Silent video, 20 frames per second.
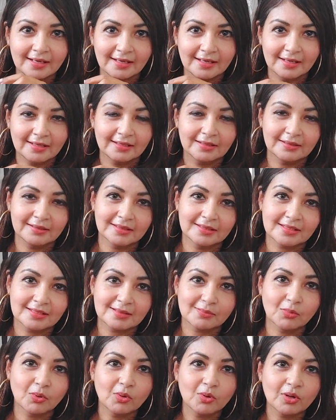
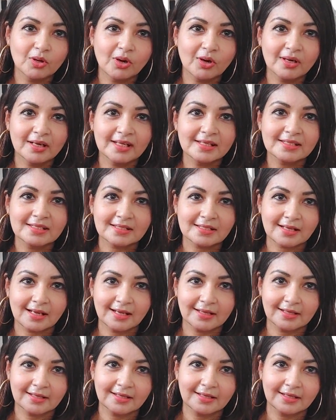It's more or less
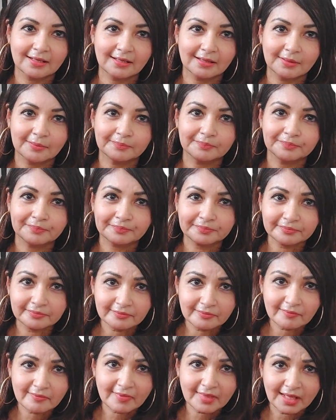like
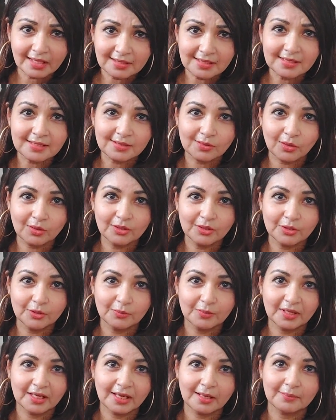this is all
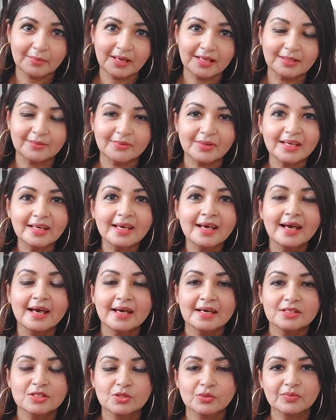human hair, by the way.
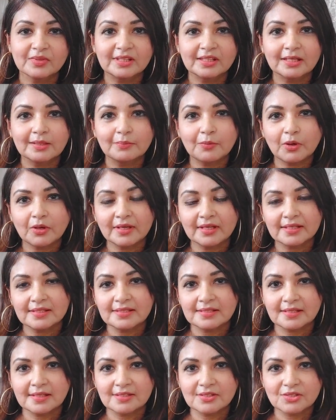So with clip-on
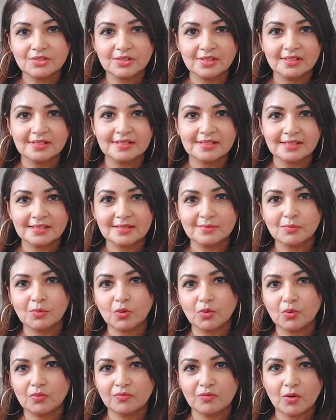extensions, it's
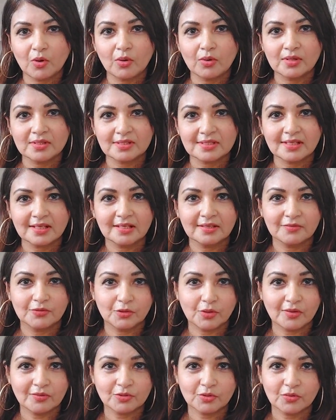more for, say,
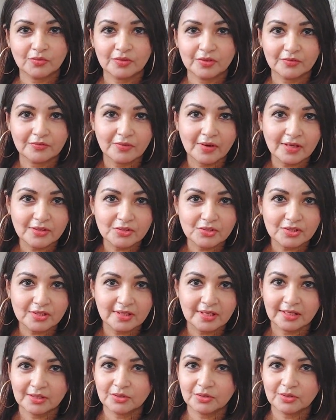if you have to go for a
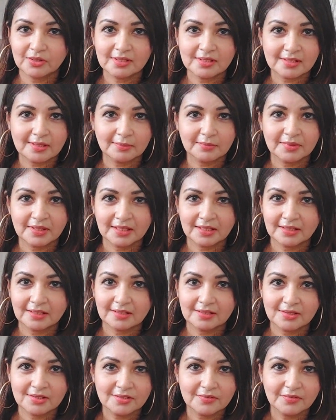function and you need something
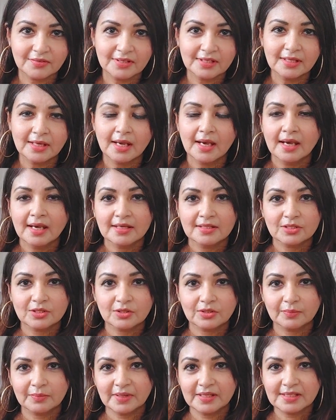in a jiffy.
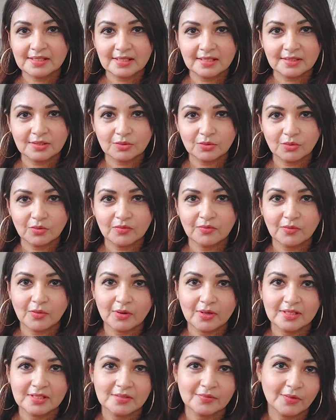So the best thing to go
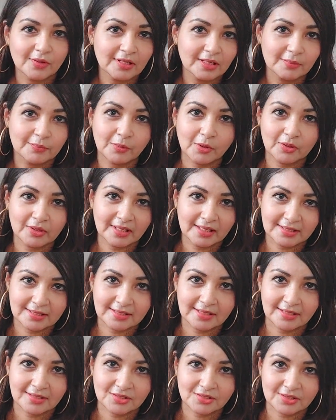for is for clip-on
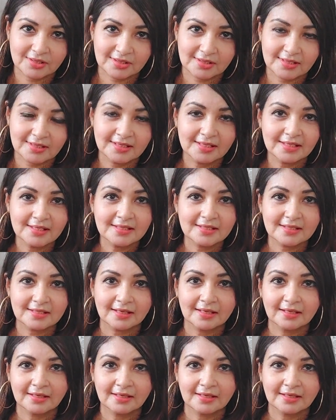extensions. This